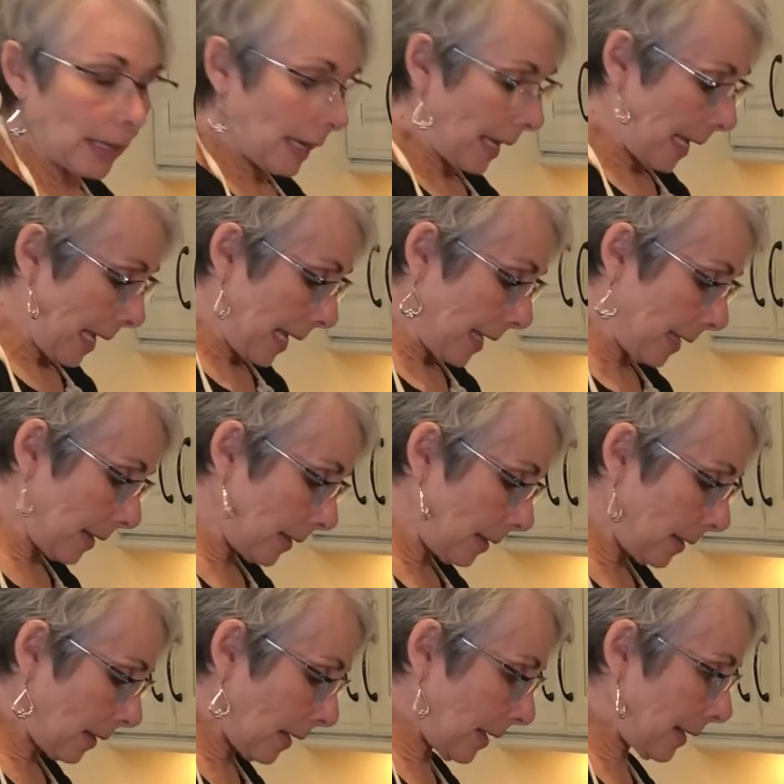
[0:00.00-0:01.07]
and
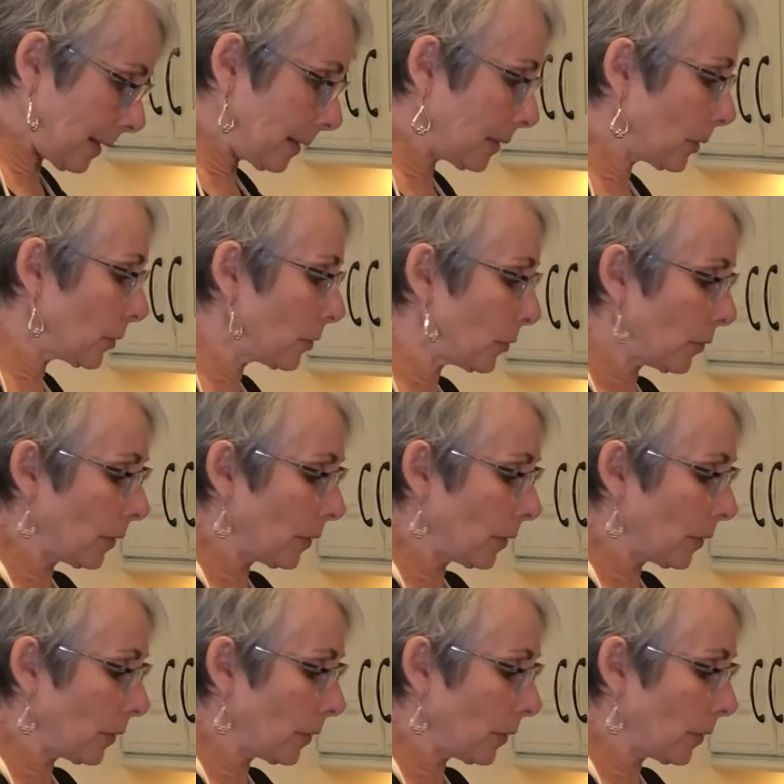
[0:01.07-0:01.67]
it kind of